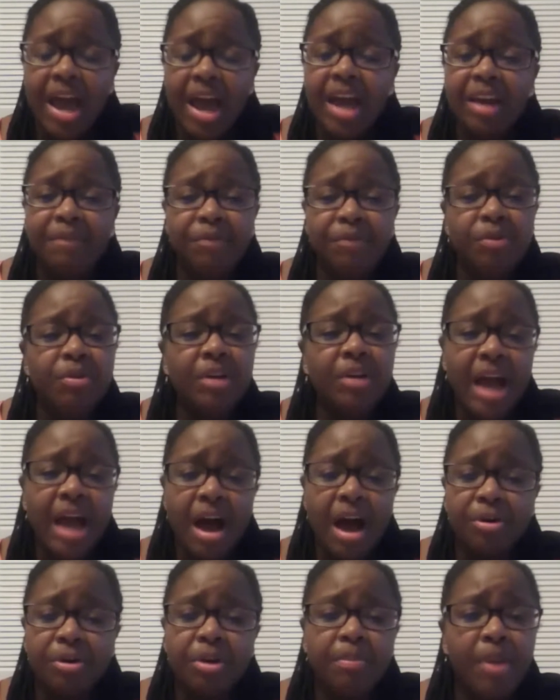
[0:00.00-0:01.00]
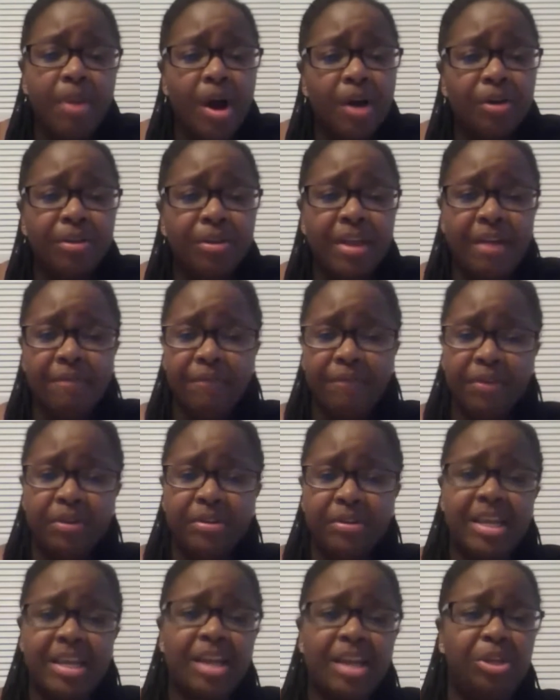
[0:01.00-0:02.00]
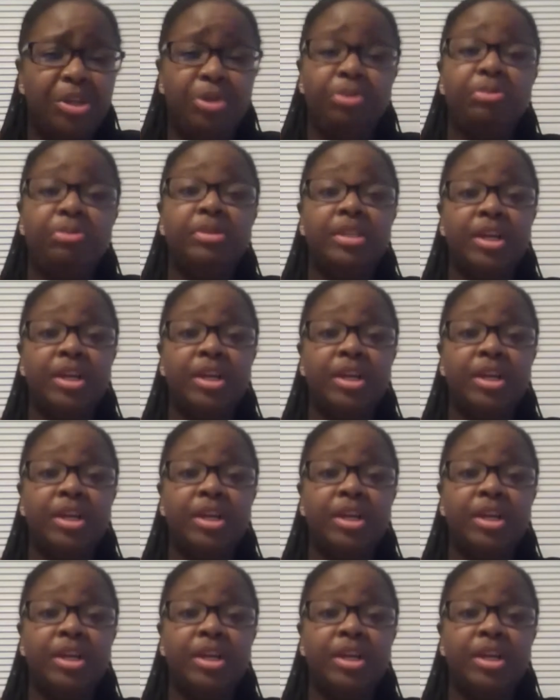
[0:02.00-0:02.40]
And if you encounter a partner that feels that